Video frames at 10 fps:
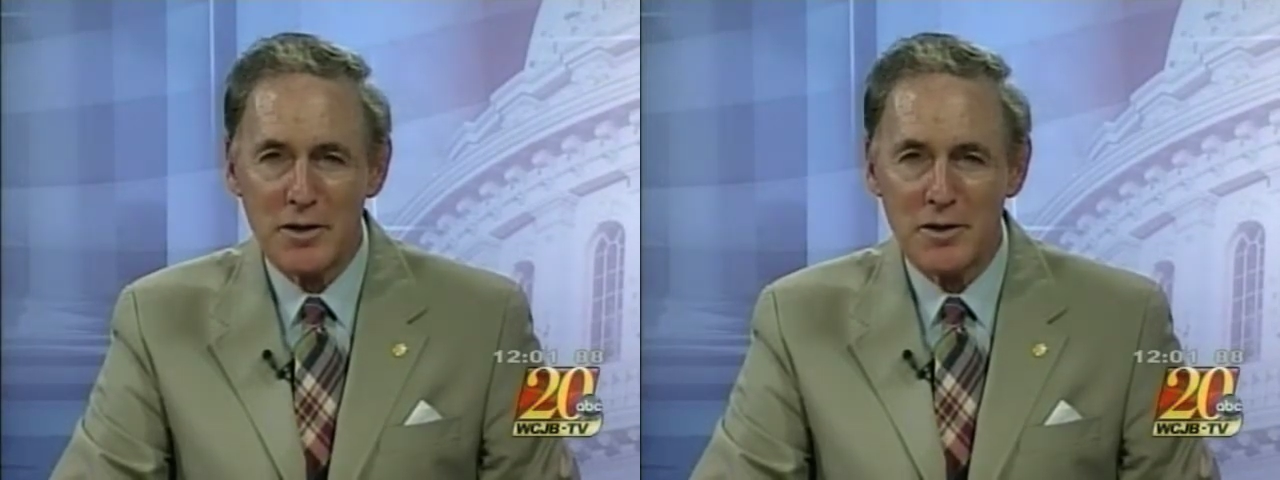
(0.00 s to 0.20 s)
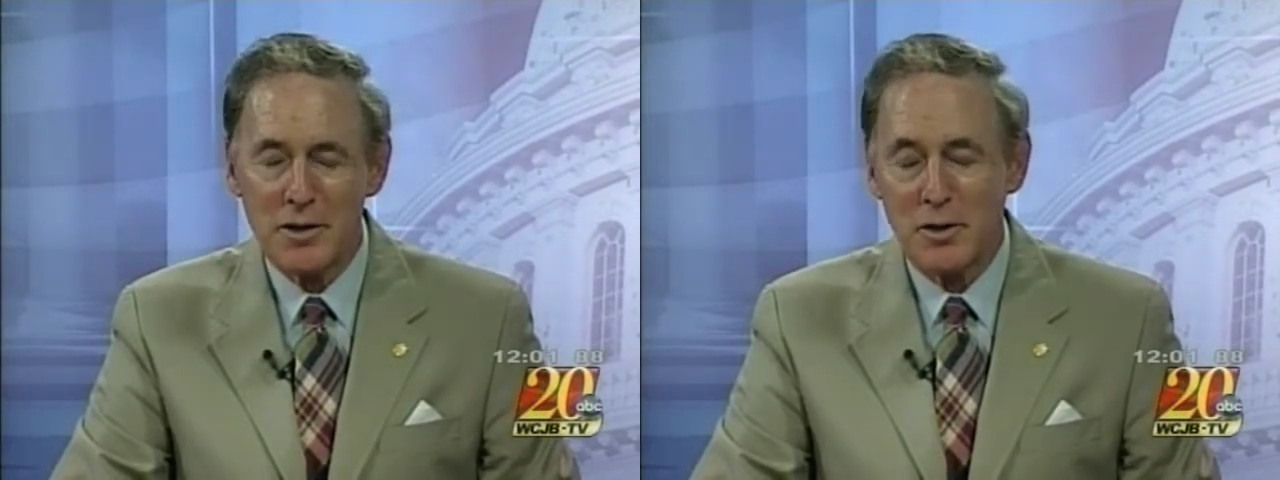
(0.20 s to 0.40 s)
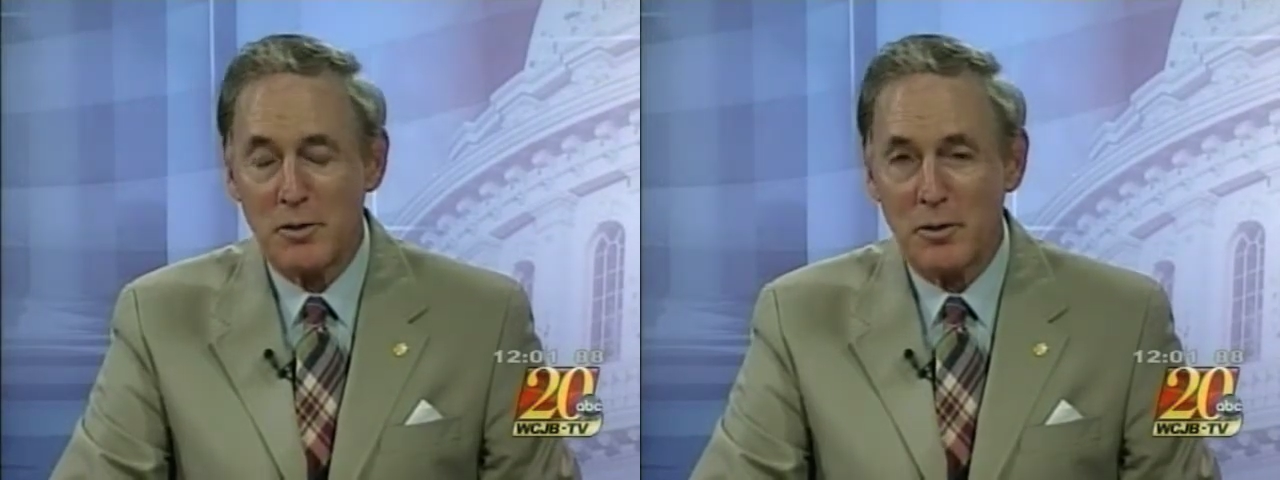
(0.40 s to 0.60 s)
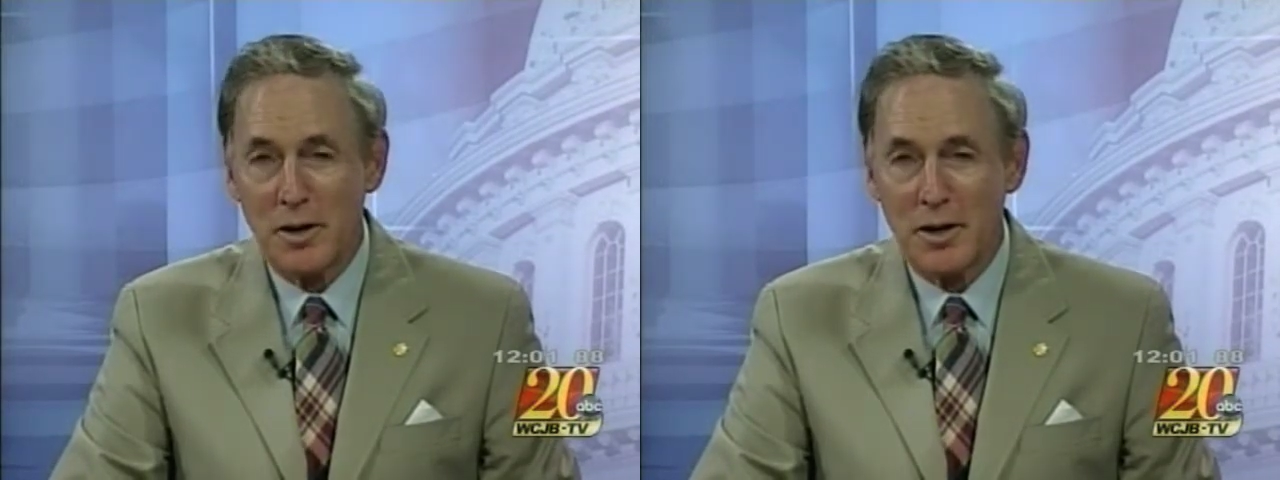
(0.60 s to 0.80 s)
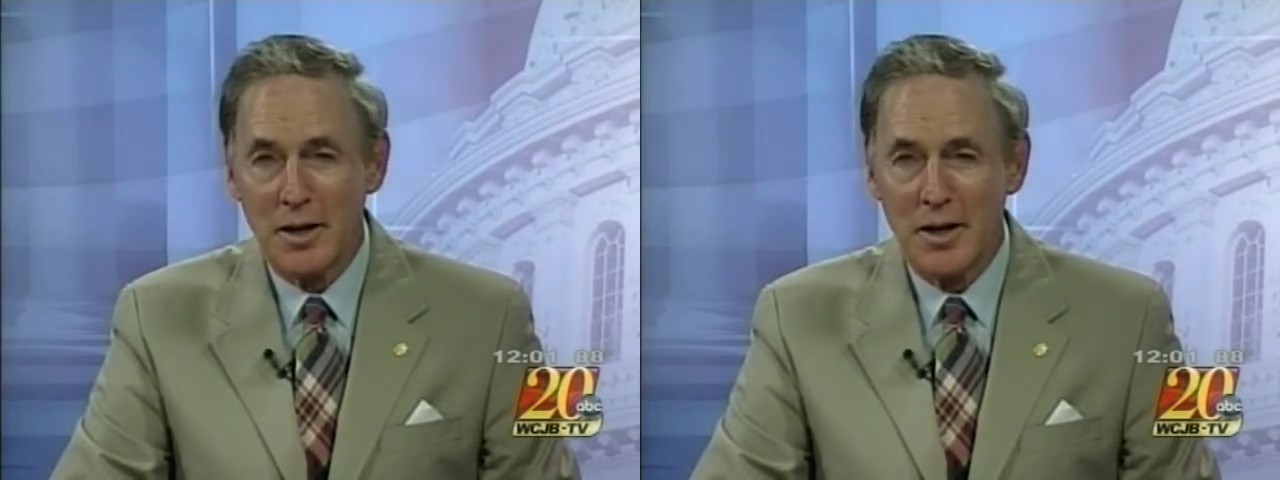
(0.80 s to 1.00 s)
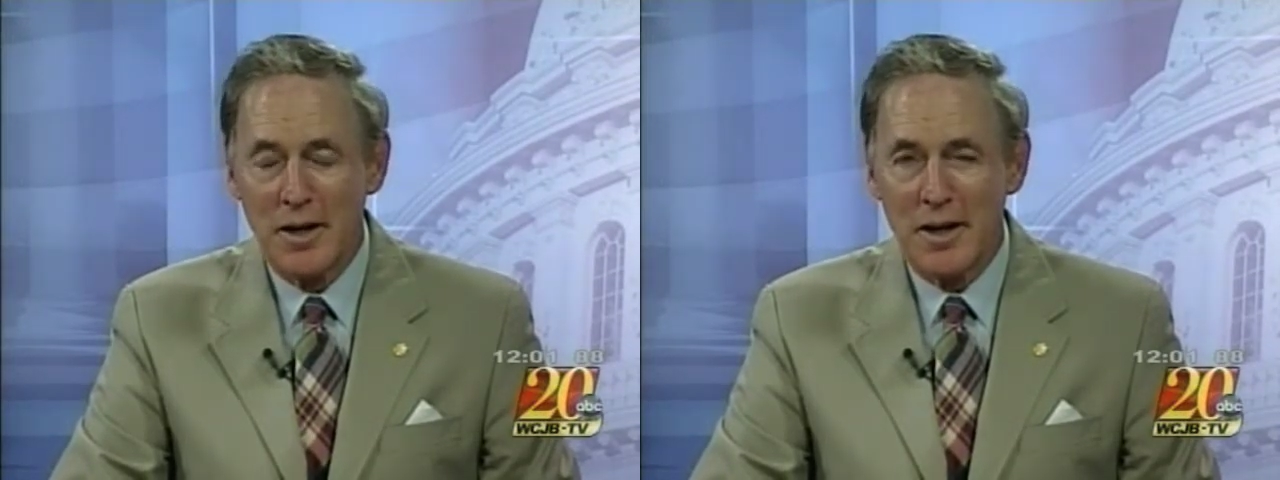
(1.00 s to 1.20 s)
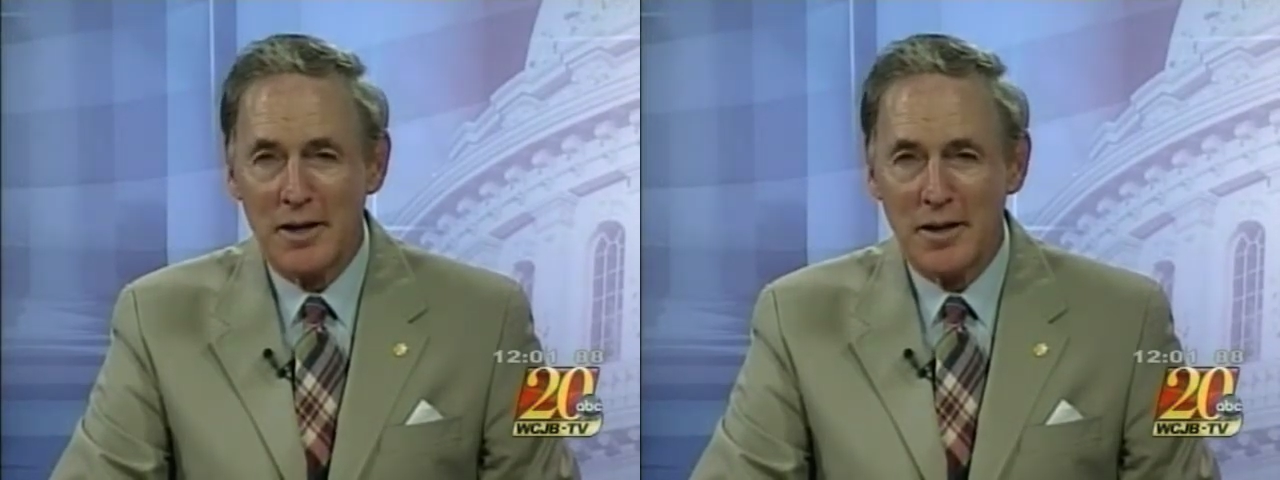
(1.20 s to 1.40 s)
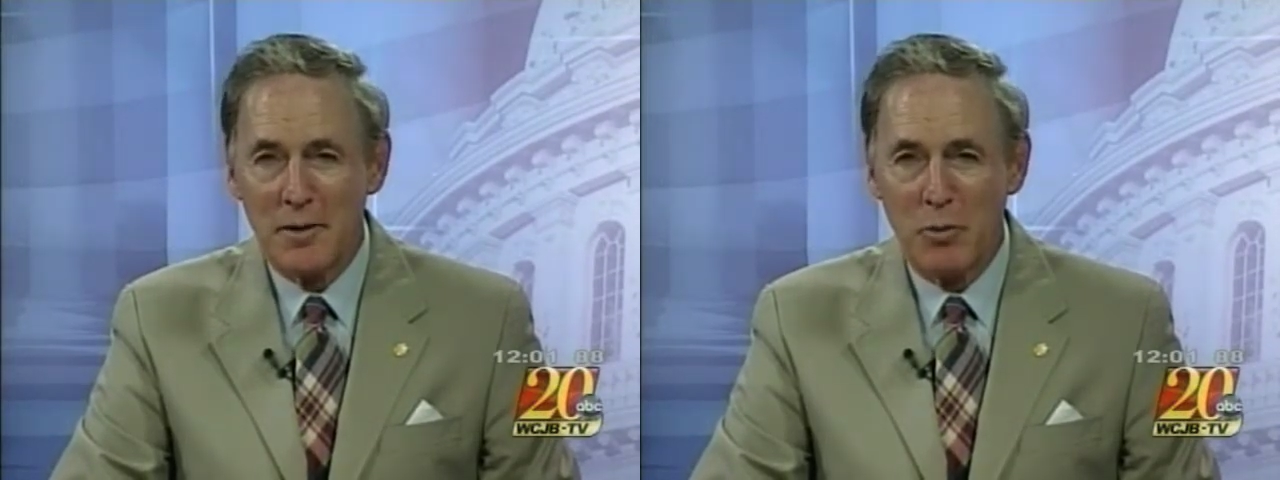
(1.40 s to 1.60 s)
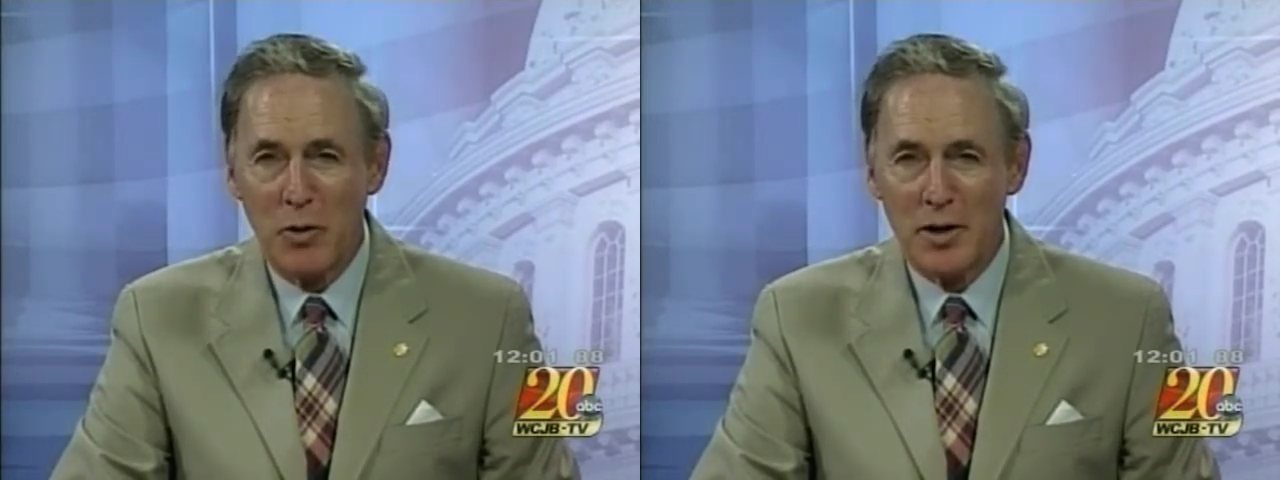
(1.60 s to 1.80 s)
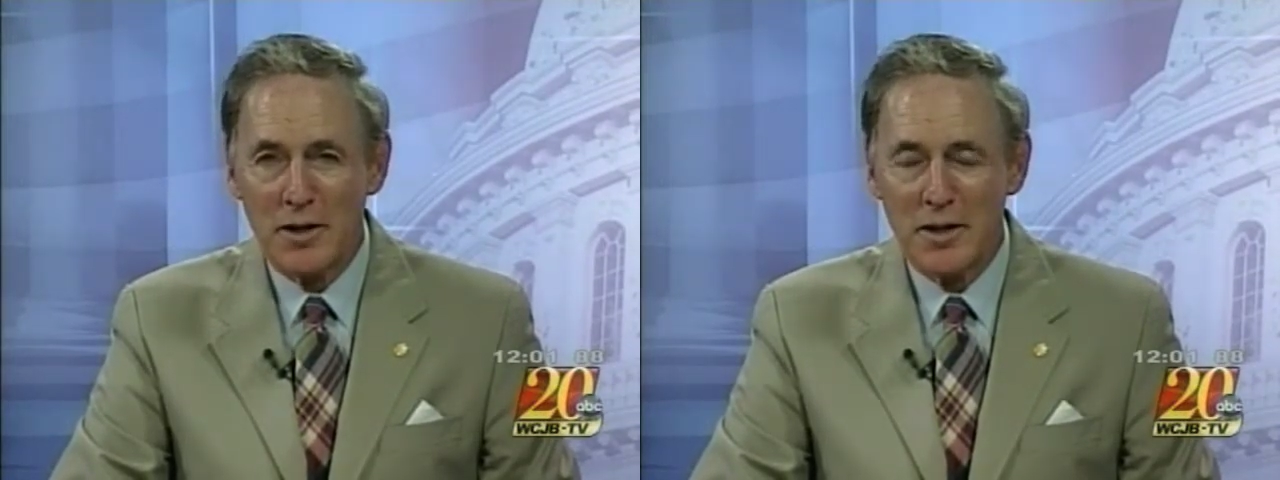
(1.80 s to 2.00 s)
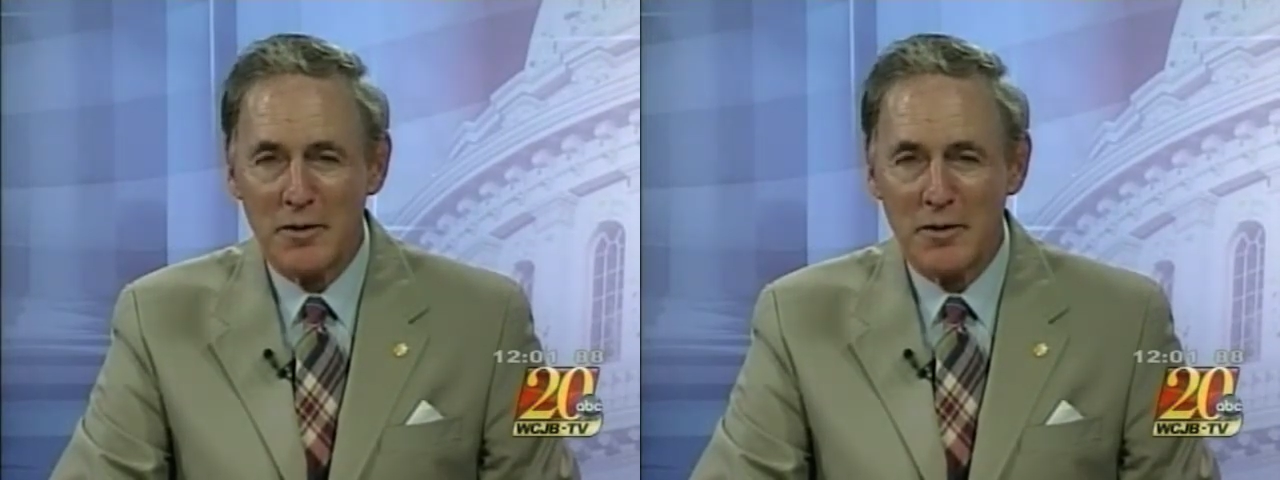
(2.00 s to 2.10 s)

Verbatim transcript: And so uh, at that point, uh,